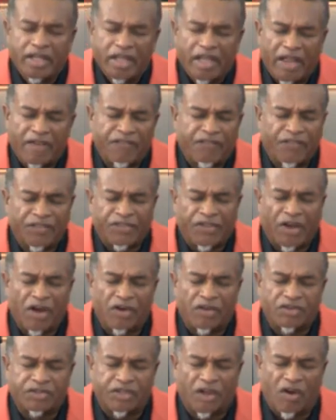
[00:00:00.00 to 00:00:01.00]
And for
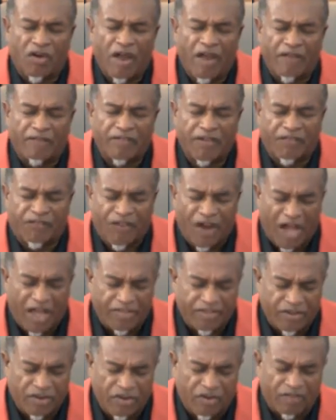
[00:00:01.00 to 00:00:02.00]
those, O oh Heavenly
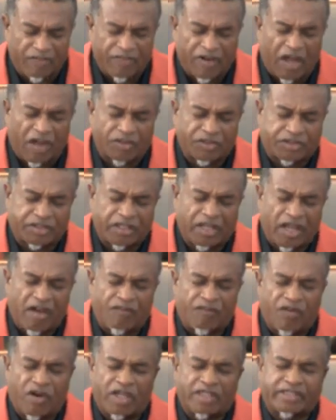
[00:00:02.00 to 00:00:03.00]
Father, who have lost
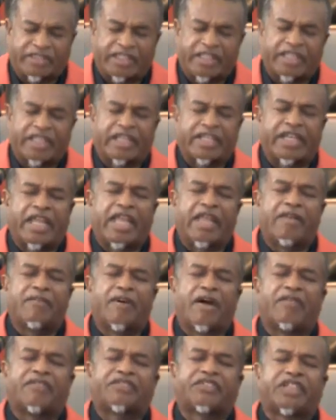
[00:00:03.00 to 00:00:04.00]
loved ones in the name
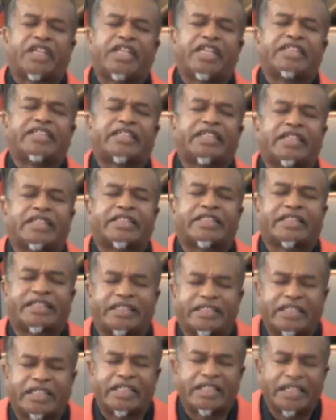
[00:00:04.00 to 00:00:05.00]
of
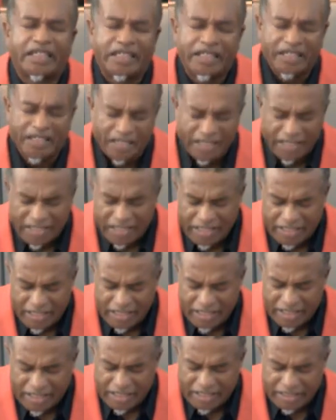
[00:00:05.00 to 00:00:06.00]
Jesus,
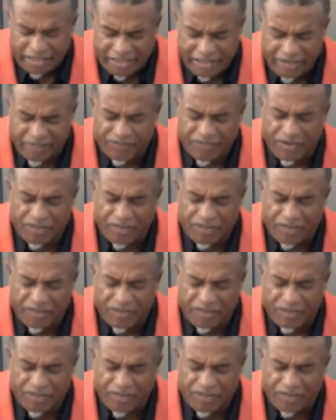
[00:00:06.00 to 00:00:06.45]
give them